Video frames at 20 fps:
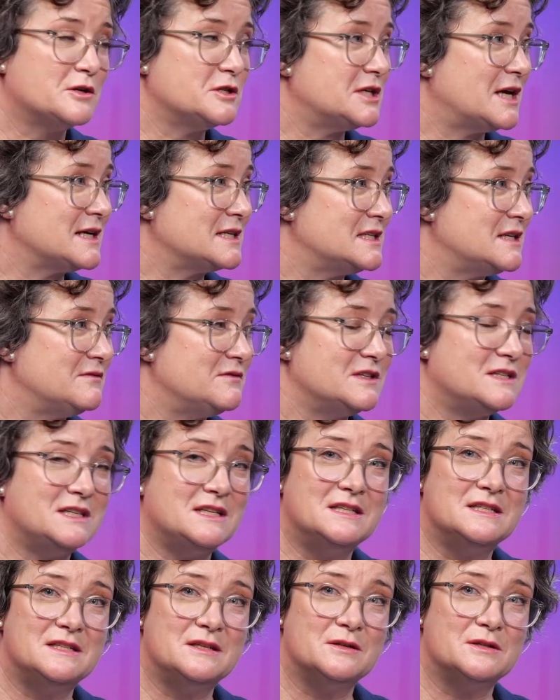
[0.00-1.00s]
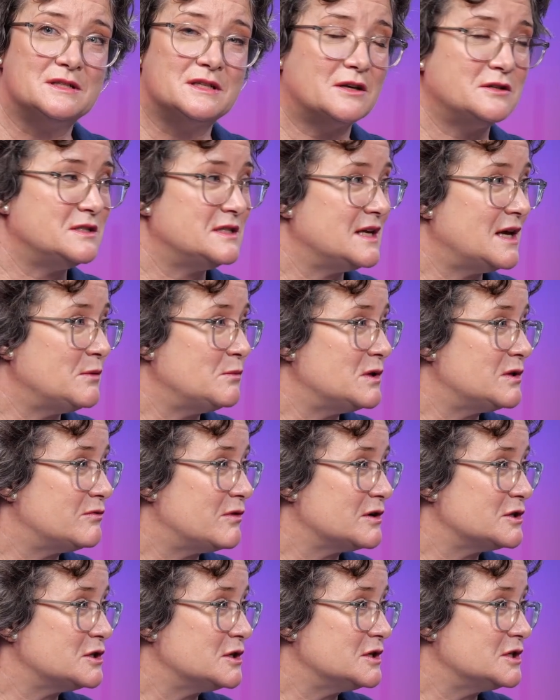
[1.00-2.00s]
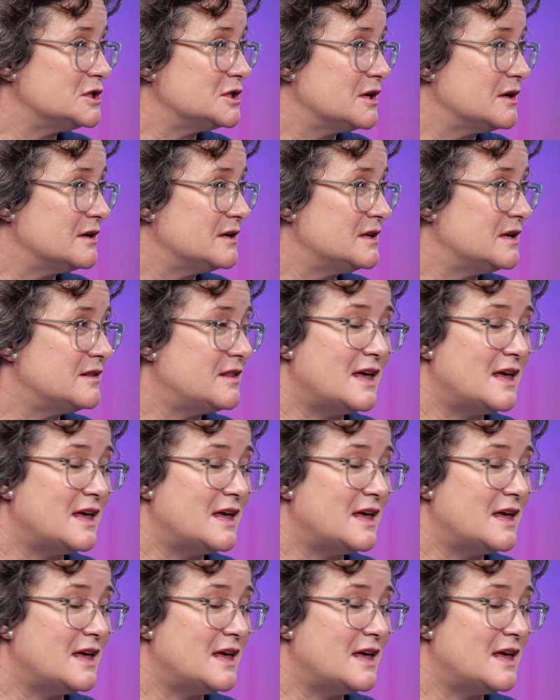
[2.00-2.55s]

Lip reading: activities you associate with Russia and China,